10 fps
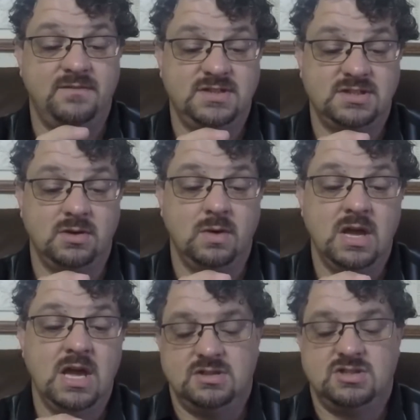So
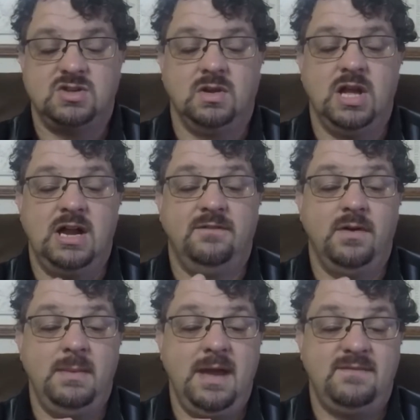a lot of
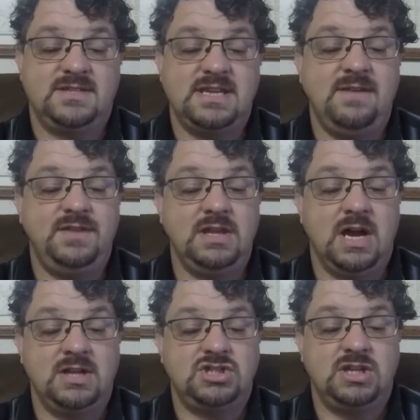them have a safety
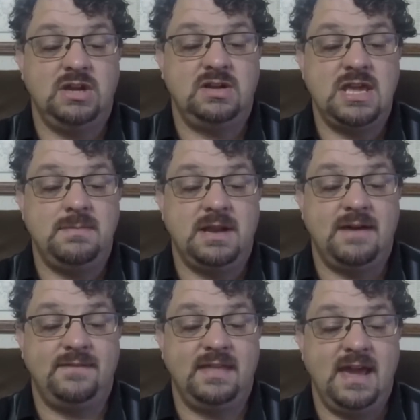notch in there to keep it
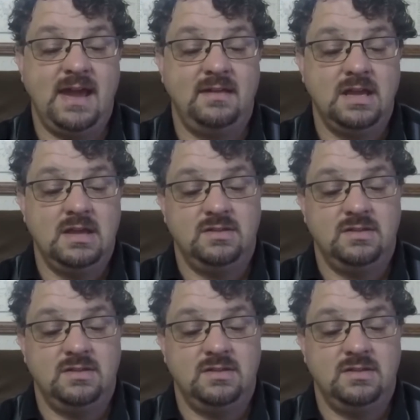off of that.